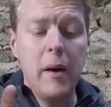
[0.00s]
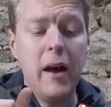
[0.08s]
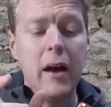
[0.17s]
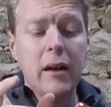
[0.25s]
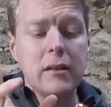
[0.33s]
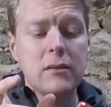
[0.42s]

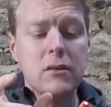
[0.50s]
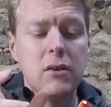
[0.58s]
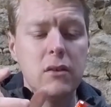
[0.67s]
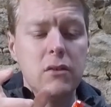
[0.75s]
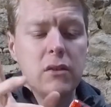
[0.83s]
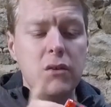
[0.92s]
and
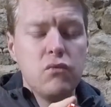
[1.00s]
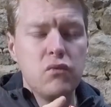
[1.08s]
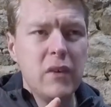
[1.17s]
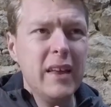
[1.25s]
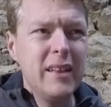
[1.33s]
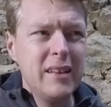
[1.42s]
the
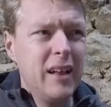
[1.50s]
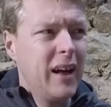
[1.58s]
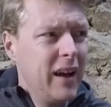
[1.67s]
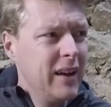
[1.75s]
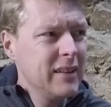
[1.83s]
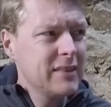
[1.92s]
rear
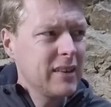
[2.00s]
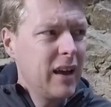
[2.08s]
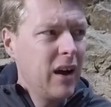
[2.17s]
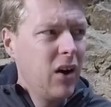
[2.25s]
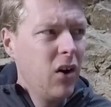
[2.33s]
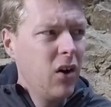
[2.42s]
light
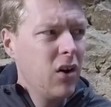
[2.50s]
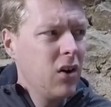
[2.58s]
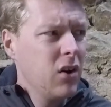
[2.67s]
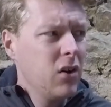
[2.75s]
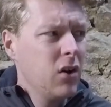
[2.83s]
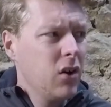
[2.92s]

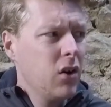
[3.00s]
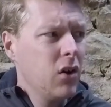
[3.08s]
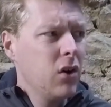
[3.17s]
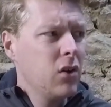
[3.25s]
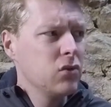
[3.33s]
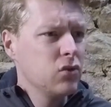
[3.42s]

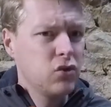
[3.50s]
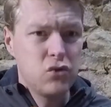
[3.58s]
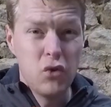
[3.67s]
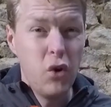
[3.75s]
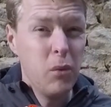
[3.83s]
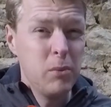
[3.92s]
on
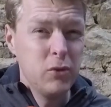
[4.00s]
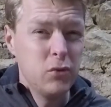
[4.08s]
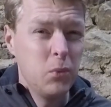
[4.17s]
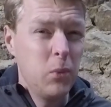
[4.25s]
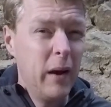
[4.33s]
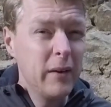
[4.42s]
strobe as
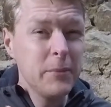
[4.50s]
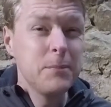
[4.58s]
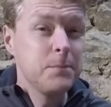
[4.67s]
well.